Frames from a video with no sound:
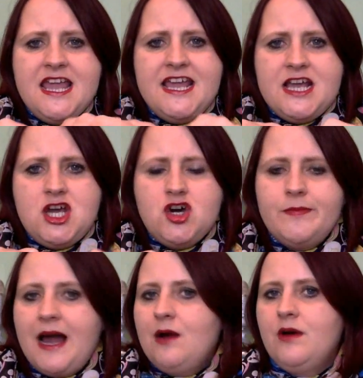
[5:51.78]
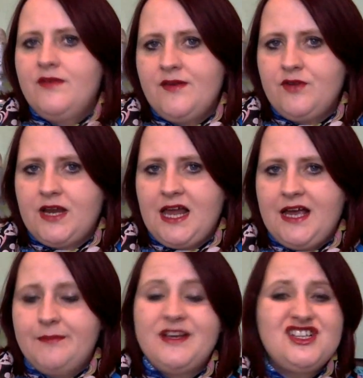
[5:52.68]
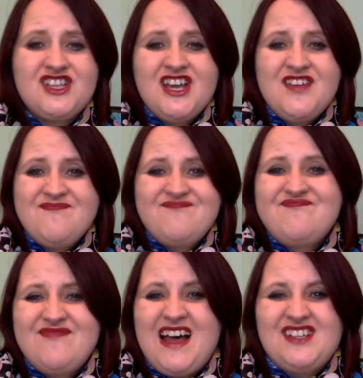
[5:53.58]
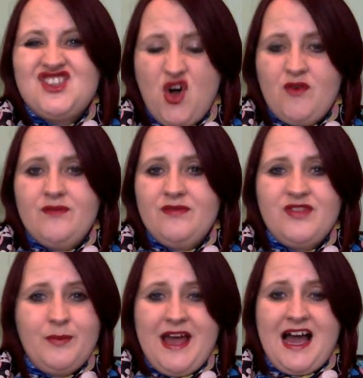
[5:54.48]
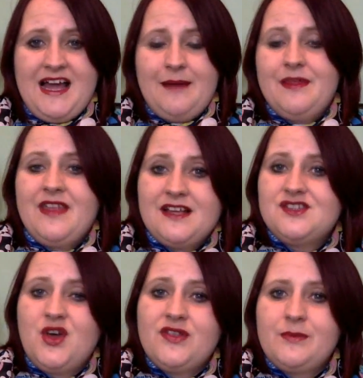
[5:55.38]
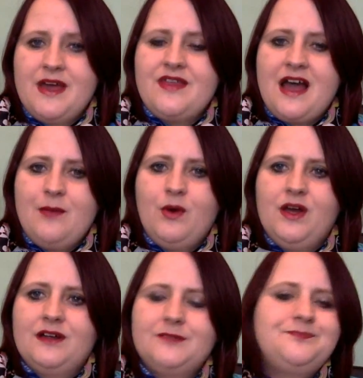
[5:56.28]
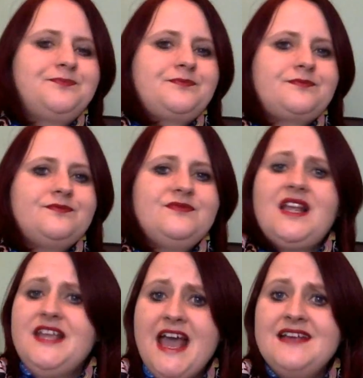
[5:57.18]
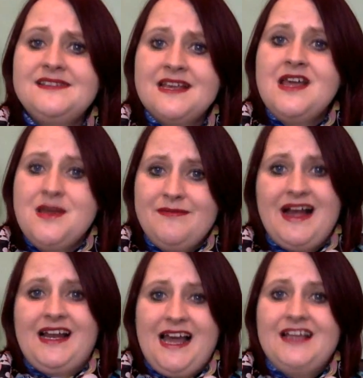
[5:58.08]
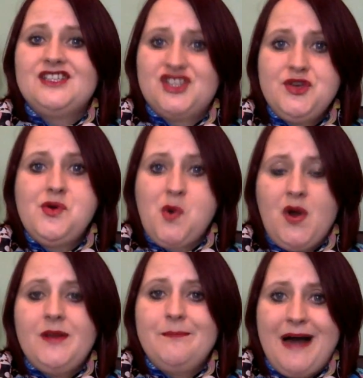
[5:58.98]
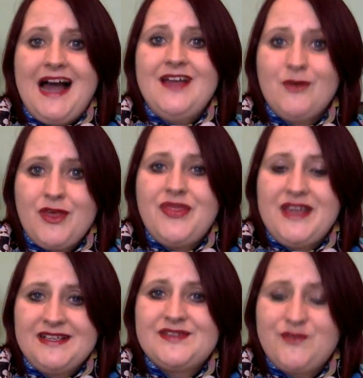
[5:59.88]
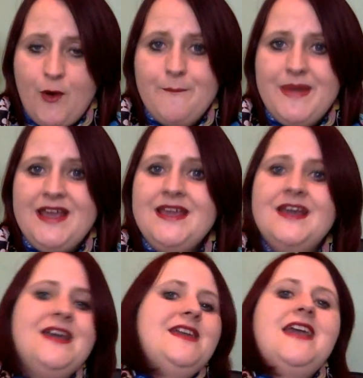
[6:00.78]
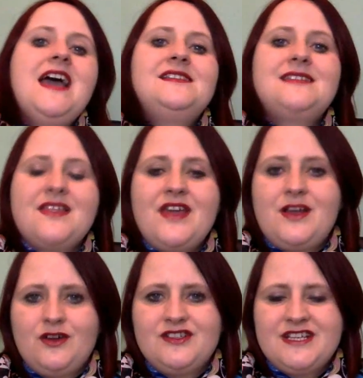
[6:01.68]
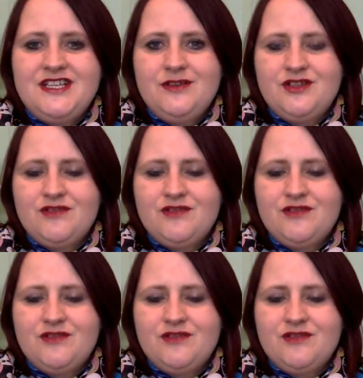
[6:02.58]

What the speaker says: income out of every client, because that's not the way I am and that's not the way that I work. Yes, my clients do go on and buy other things from me. Yes, they continue